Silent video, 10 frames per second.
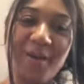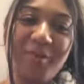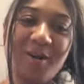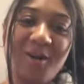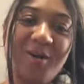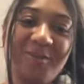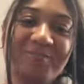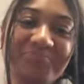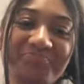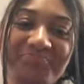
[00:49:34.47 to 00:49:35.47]
I'm gonna
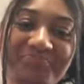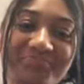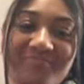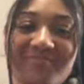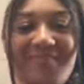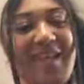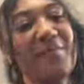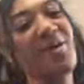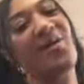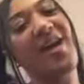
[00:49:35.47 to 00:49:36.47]
go I'm
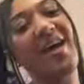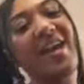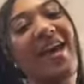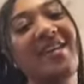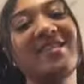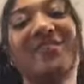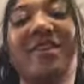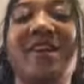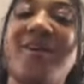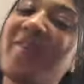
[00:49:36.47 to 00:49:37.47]
gonna go ahead and end this
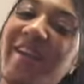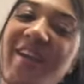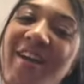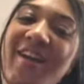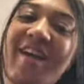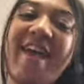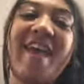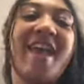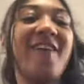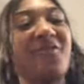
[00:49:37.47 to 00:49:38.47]
video here.
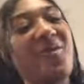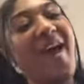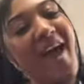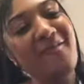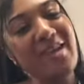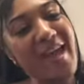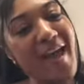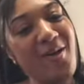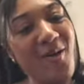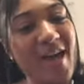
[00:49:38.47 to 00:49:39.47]
If you haven't
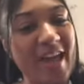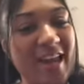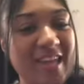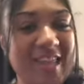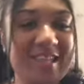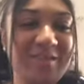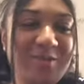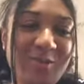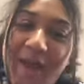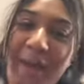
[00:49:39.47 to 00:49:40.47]
yet, go ahead and hit that
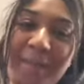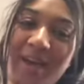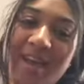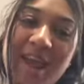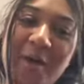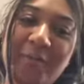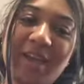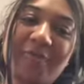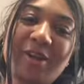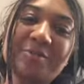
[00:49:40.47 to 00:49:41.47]
subscribe button. Help
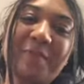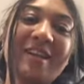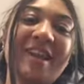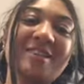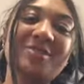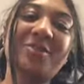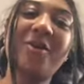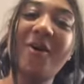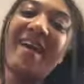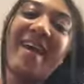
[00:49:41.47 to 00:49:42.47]
me reach my next
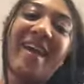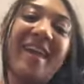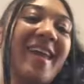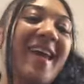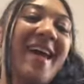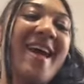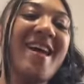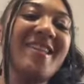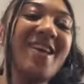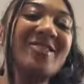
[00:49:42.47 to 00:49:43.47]
goal.
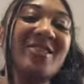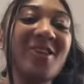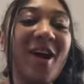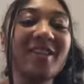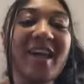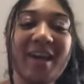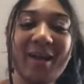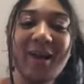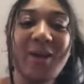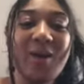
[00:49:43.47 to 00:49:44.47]
And I'll see y'all
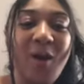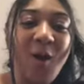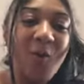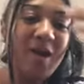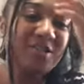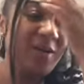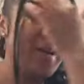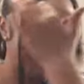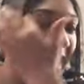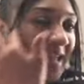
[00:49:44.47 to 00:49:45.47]
later. Wash your
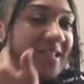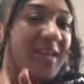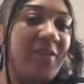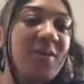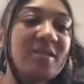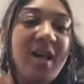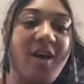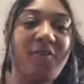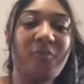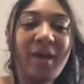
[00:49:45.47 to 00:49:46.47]
hands, love
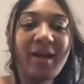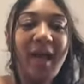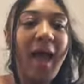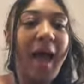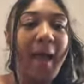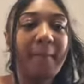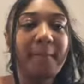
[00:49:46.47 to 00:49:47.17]
yourself, pray to God.